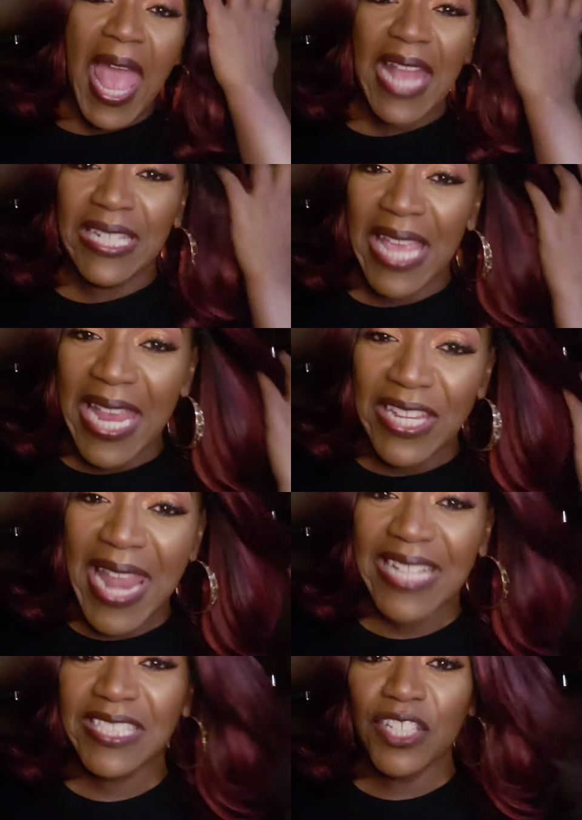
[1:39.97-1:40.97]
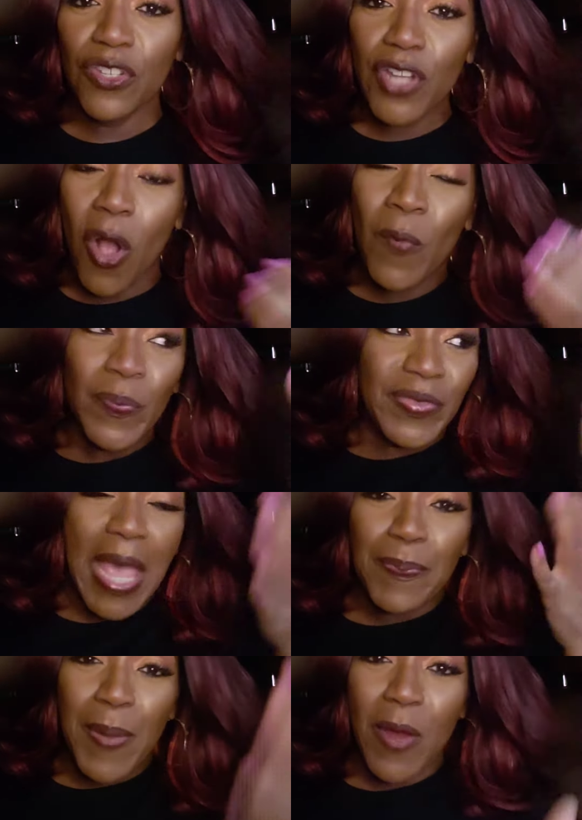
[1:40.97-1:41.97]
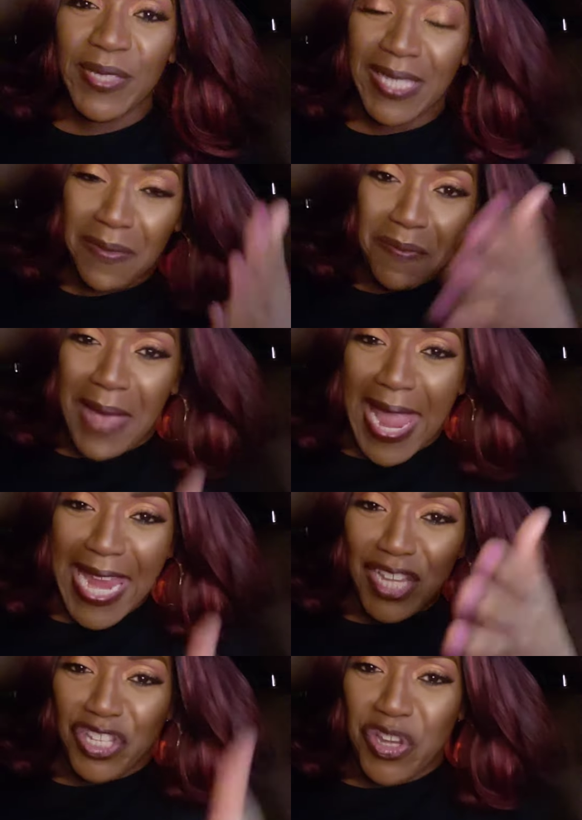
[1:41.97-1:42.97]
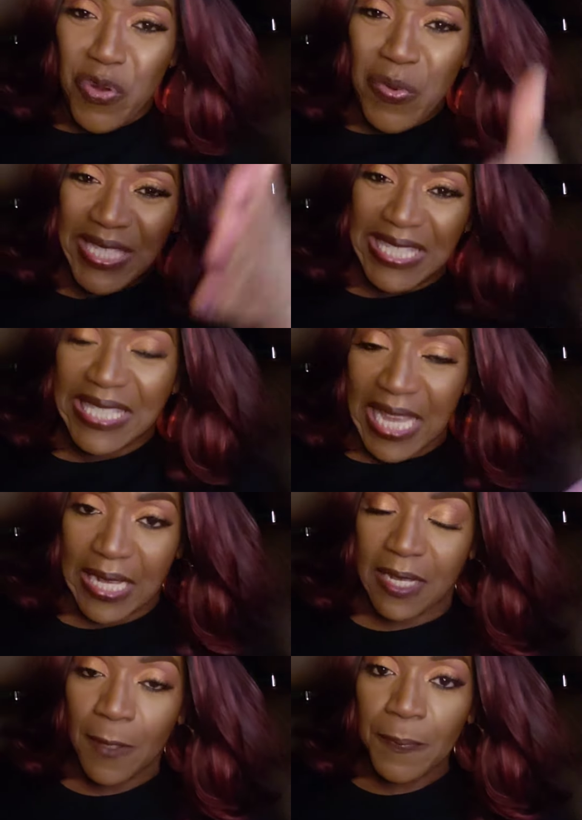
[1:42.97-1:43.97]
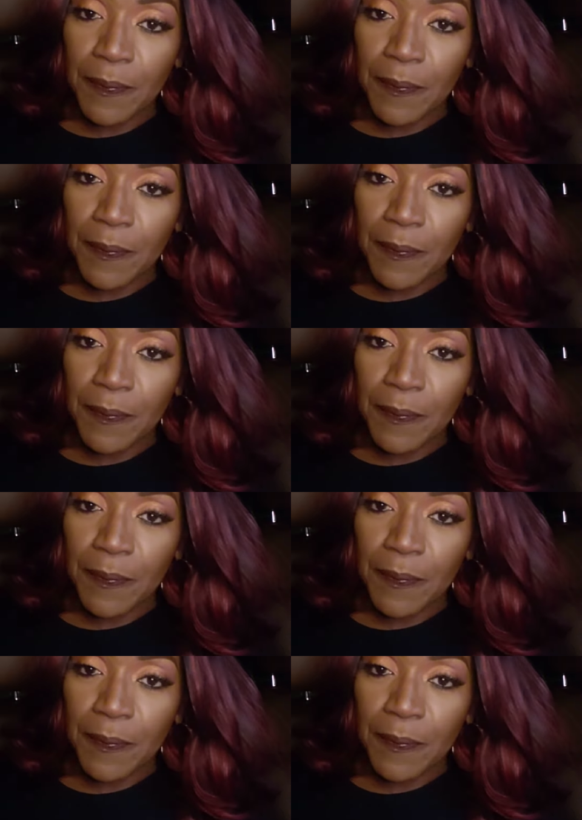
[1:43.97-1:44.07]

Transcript: And next thing you know, that person made you sick.